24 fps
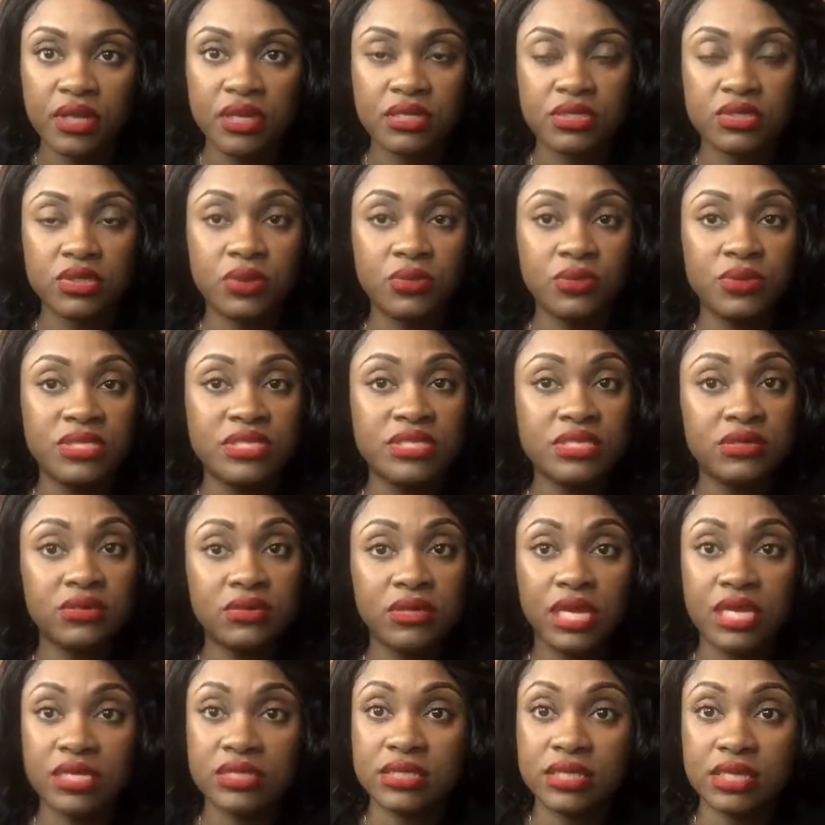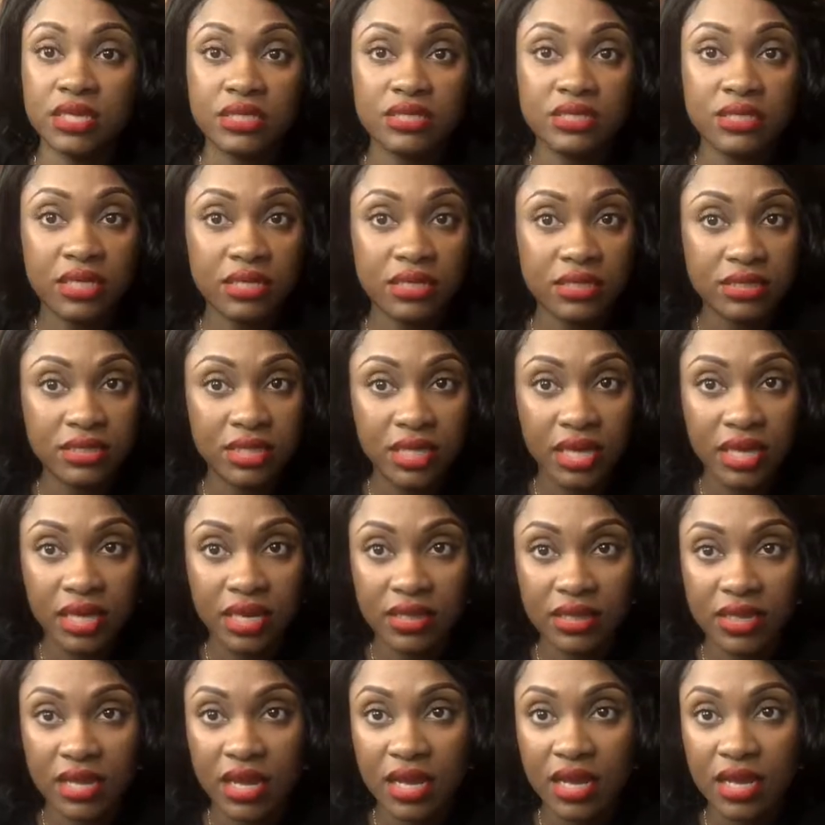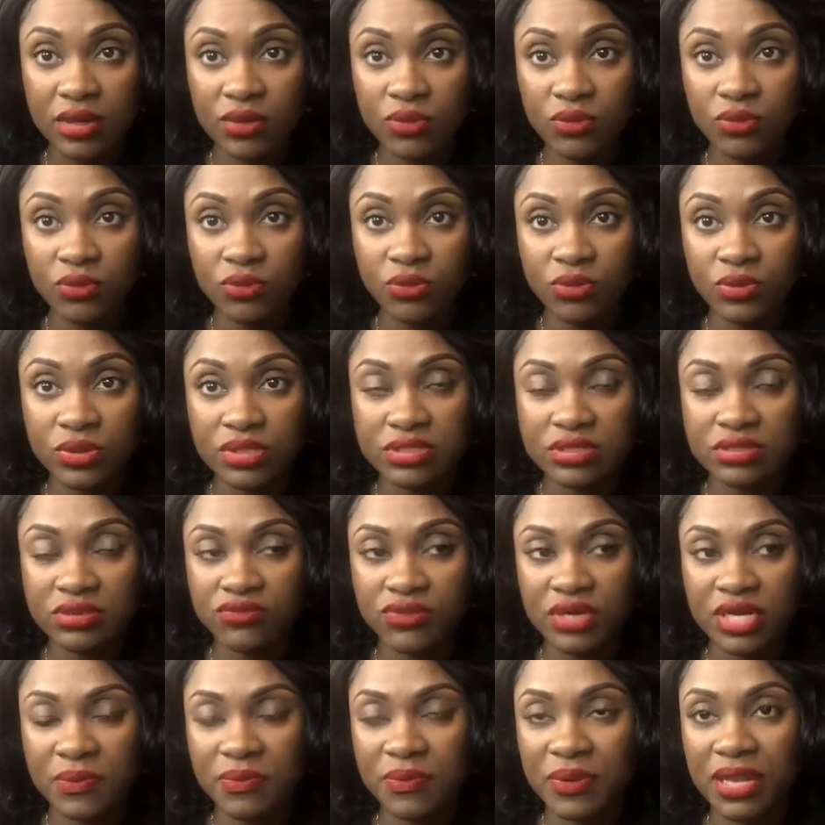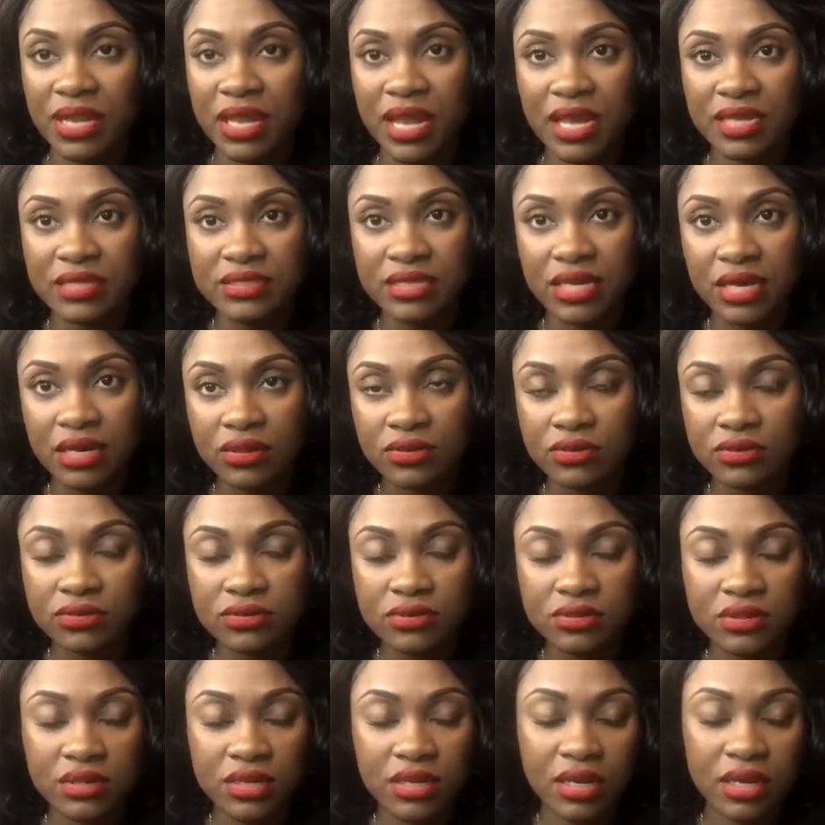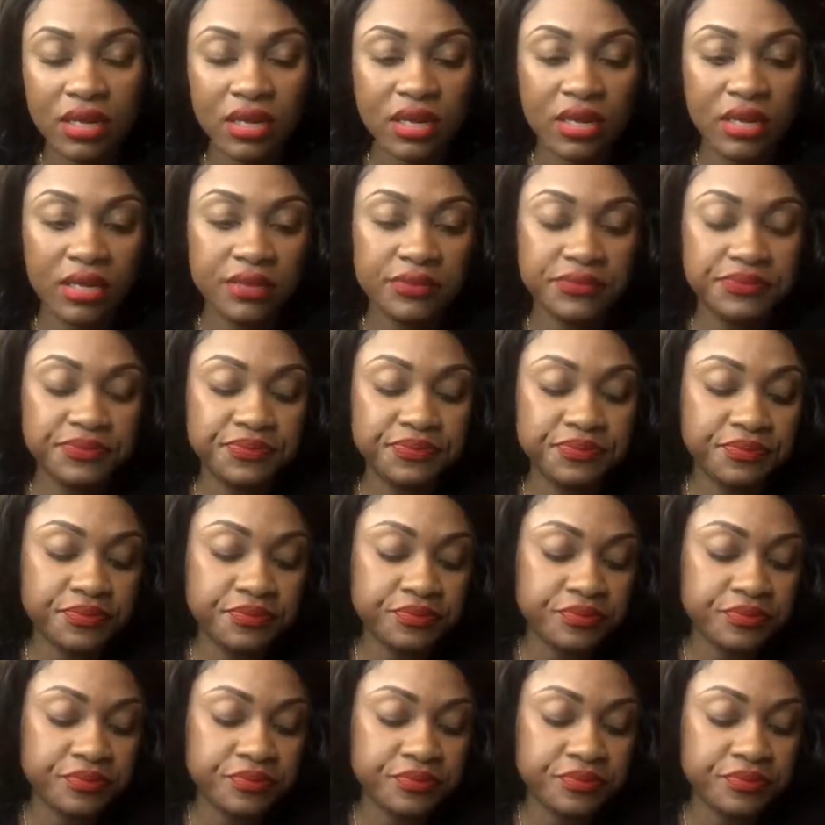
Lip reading: So we still had to attend a day that was already planned out, and